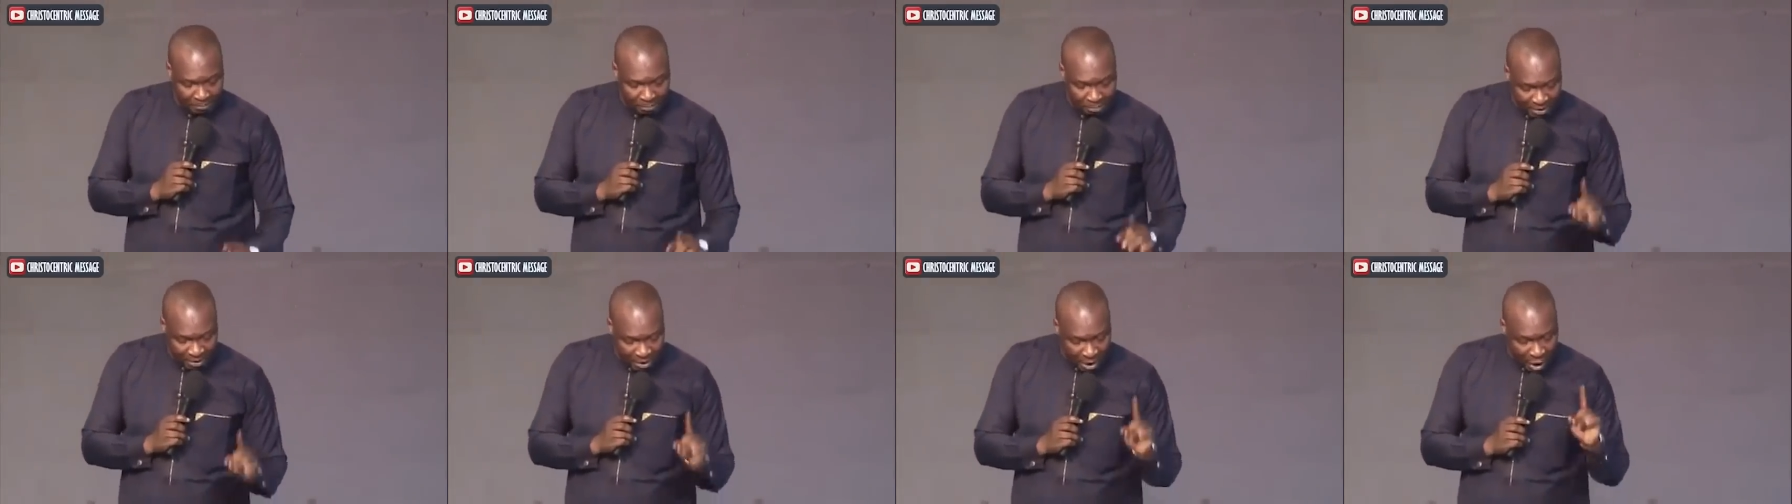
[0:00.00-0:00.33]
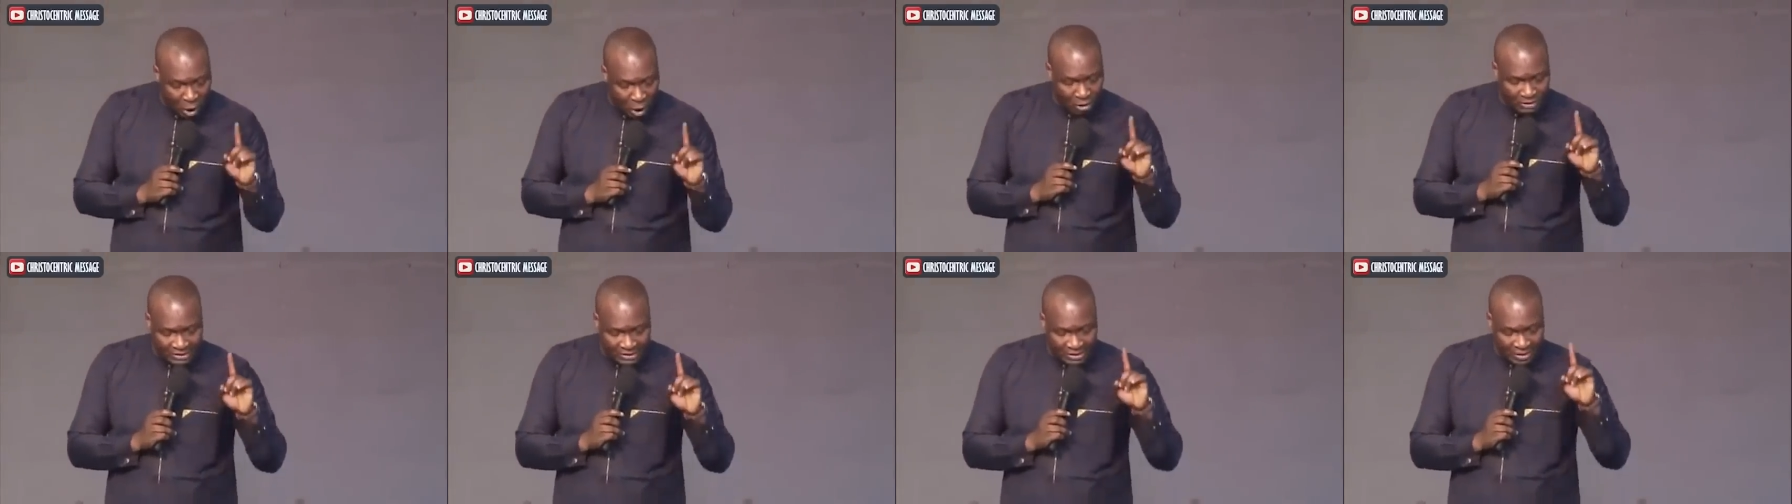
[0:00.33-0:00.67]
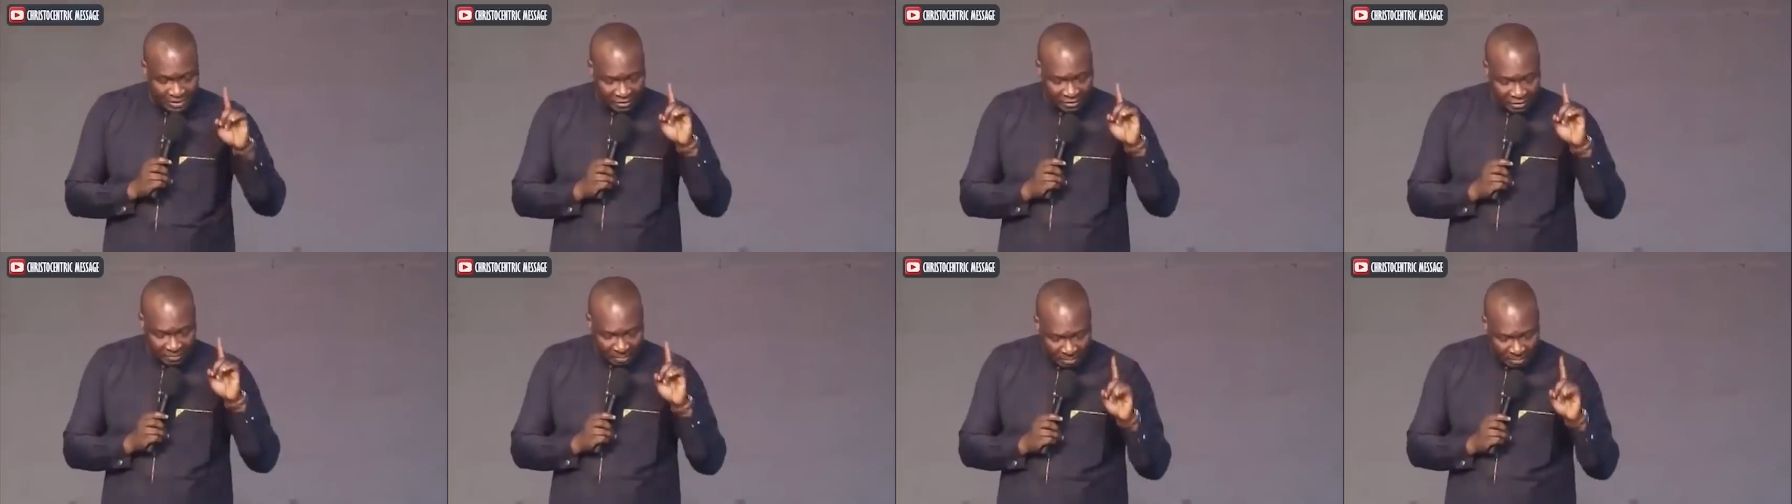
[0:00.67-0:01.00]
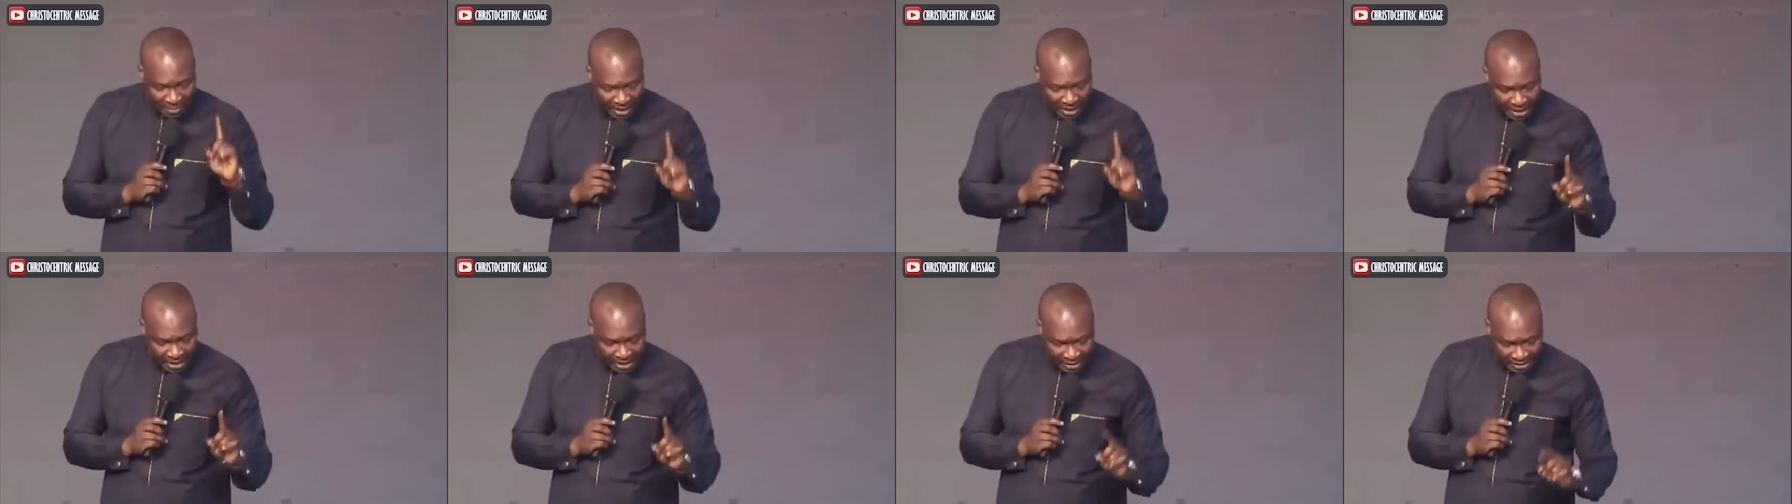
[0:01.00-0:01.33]
Because they
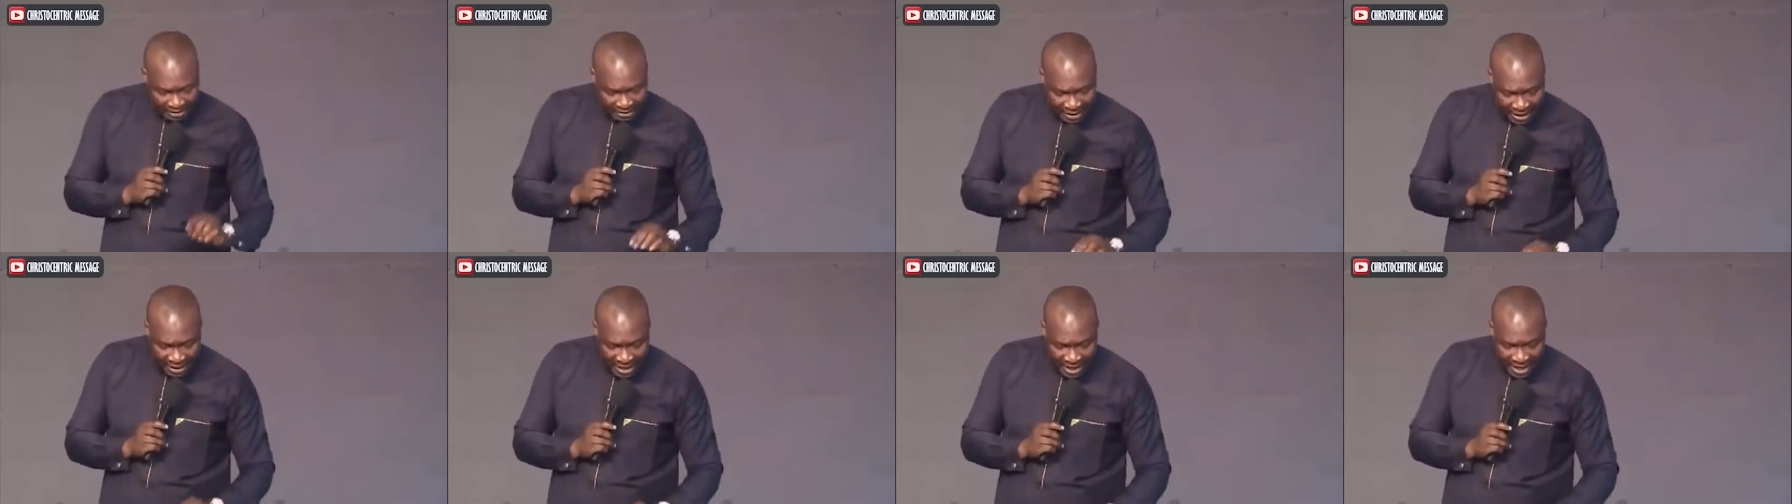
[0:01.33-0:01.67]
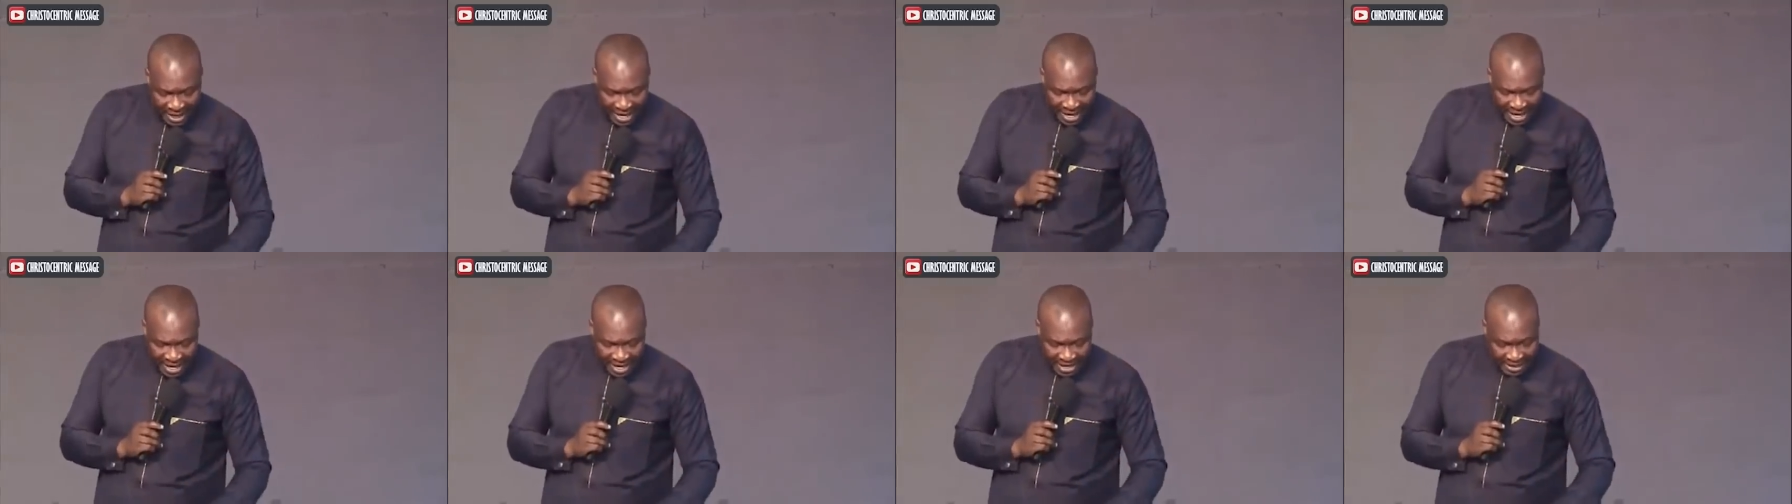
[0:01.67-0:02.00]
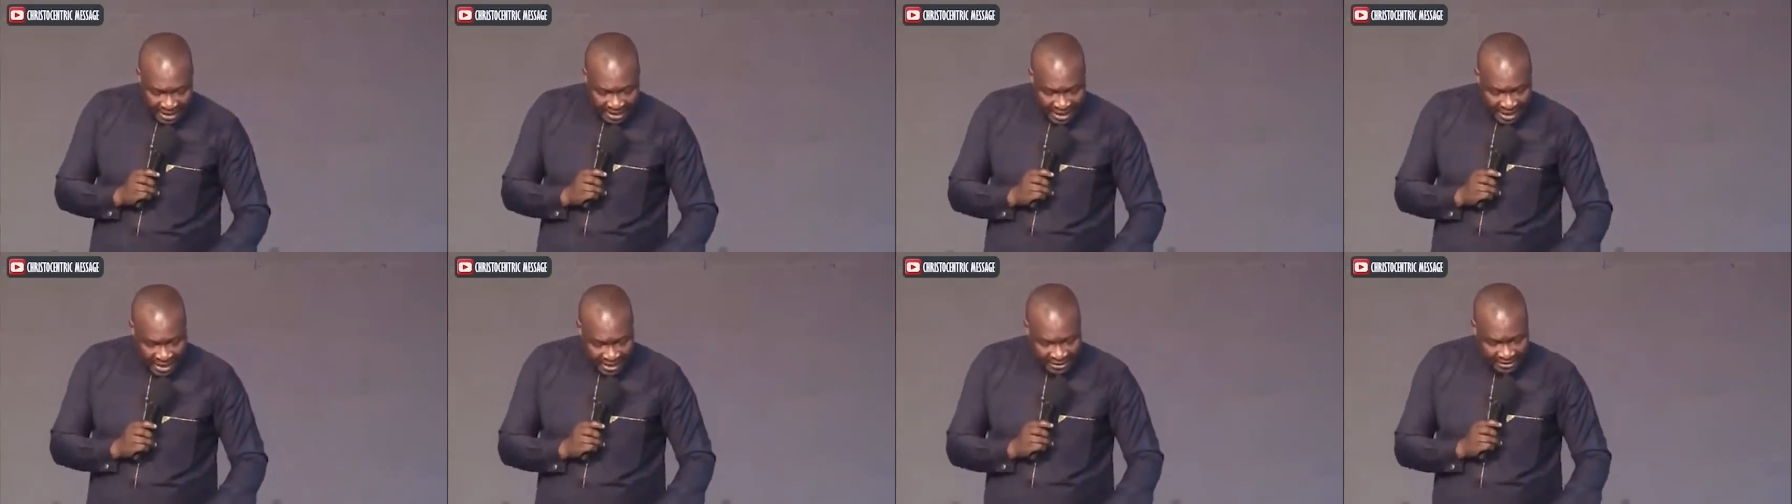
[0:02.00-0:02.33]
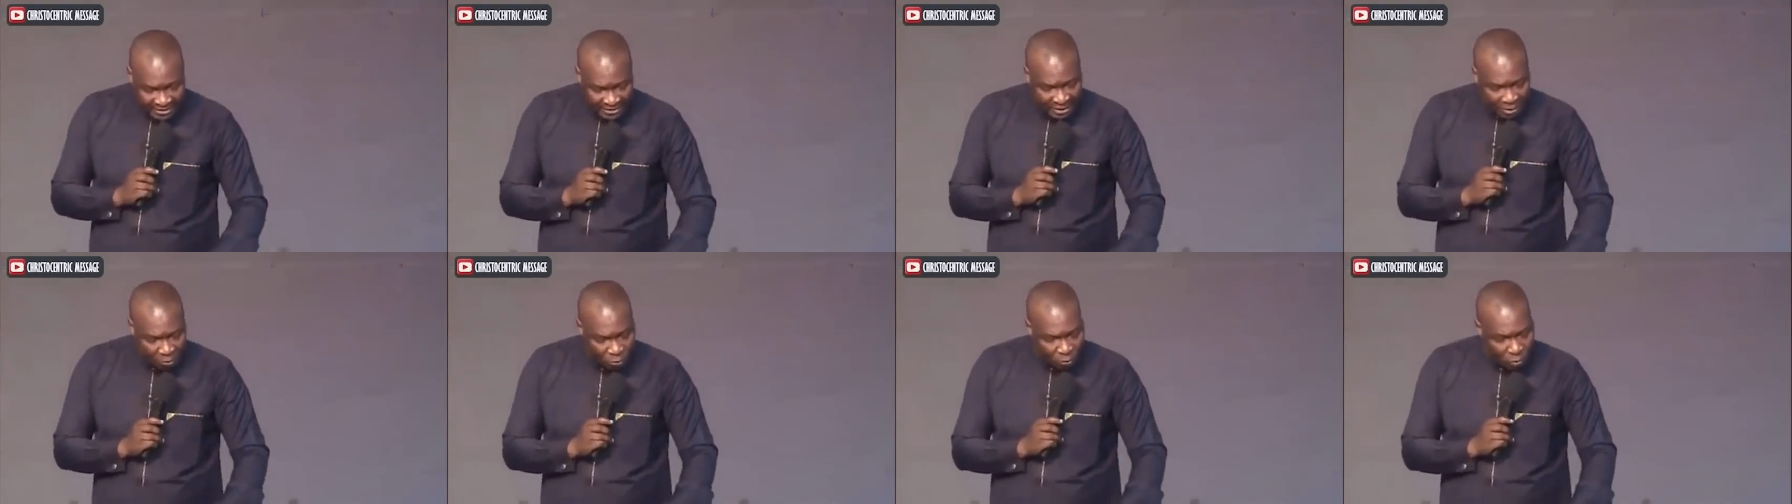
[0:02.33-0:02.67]
rebelled against
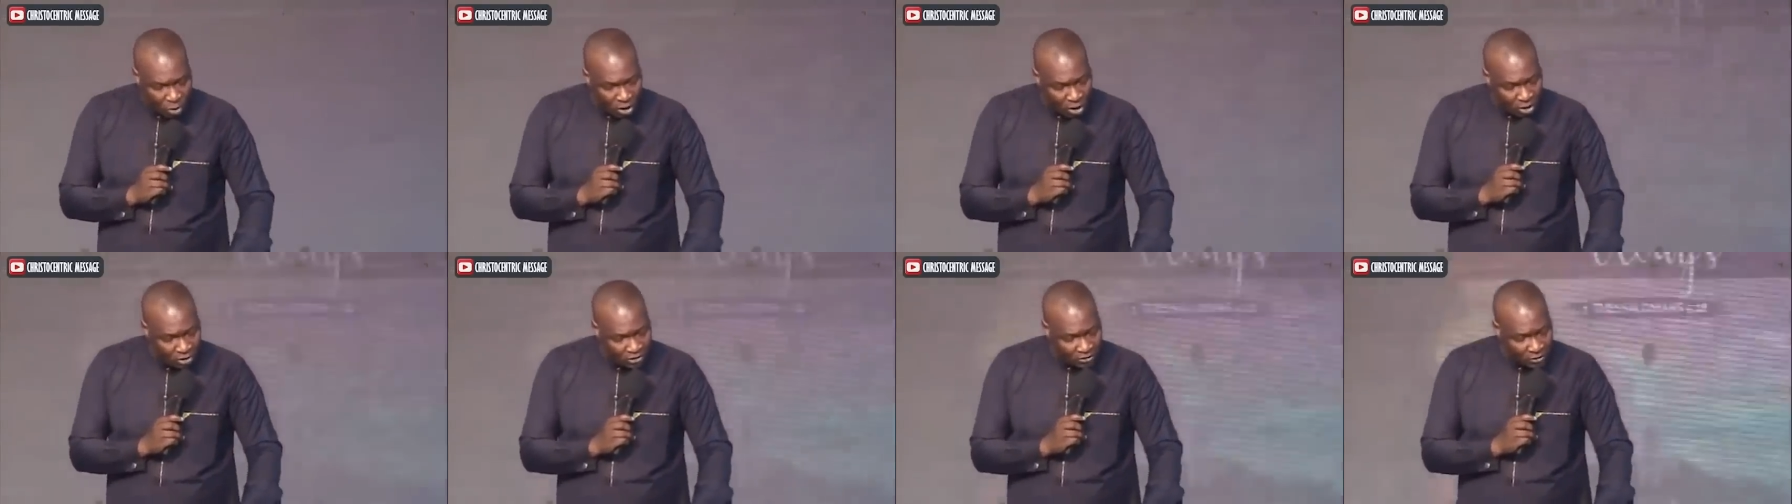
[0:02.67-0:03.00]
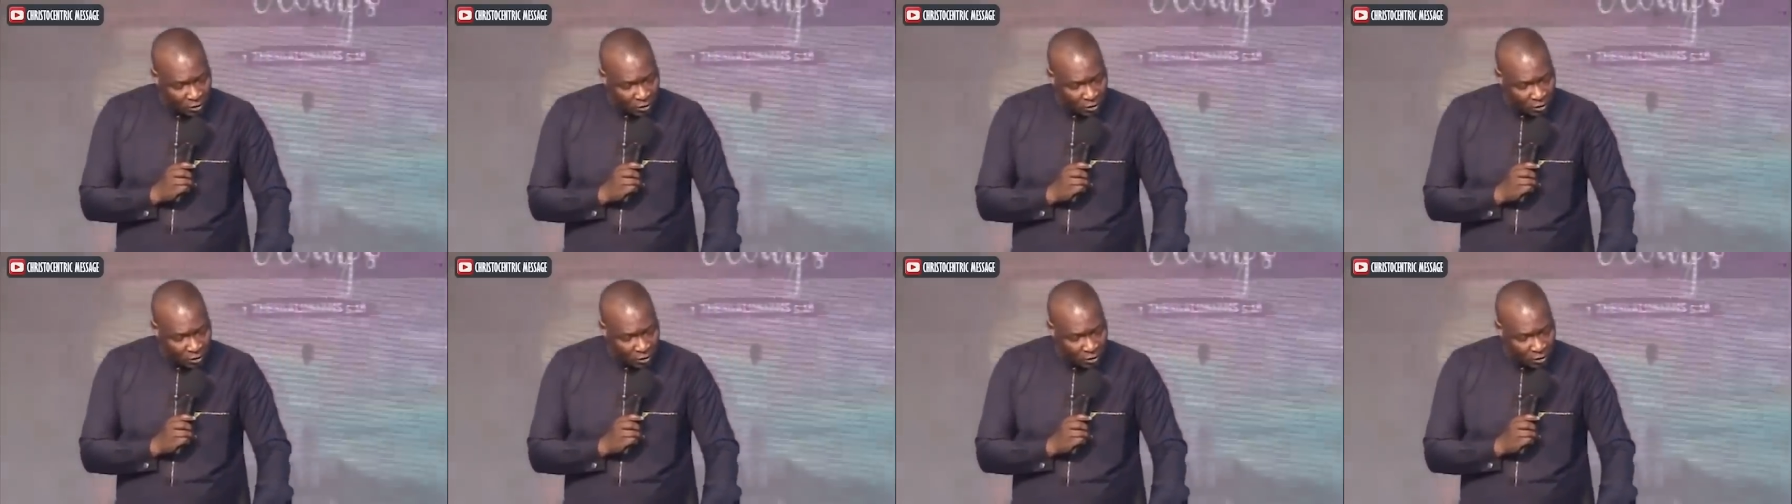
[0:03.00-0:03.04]
the words